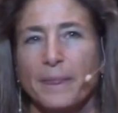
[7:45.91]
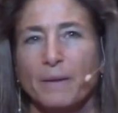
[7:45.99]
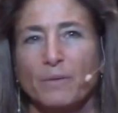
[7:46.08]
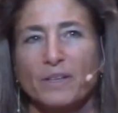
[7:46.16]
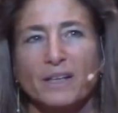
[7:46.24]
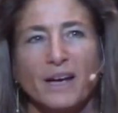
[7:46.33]

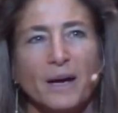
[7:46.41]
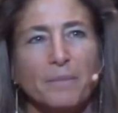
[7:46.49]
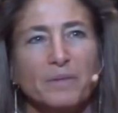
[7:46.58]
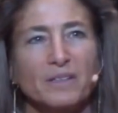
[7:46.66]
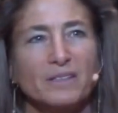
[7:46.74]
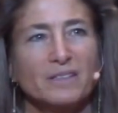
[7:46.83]
what
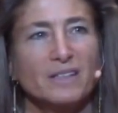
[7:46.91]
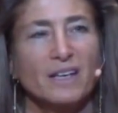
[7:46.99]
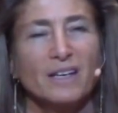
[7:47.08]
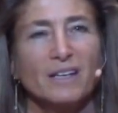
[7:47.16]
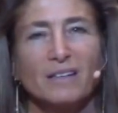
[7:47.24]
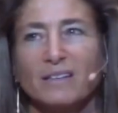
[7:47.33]
happens to
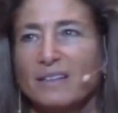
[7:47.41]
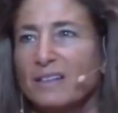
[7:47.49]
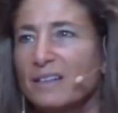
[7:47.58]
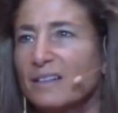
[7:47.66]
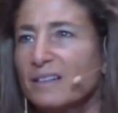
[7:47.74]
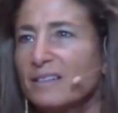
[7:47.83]

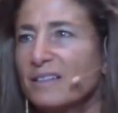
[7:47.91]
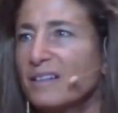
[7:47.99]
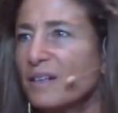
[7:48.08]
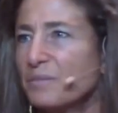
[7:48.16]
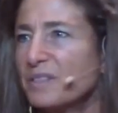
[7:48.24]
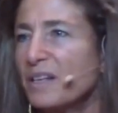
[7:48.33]
anything that
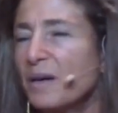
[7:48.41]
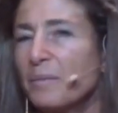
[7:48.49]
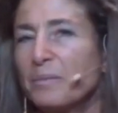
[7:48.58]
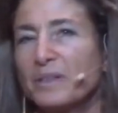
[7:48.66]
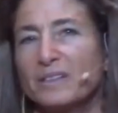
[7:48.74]
comes up?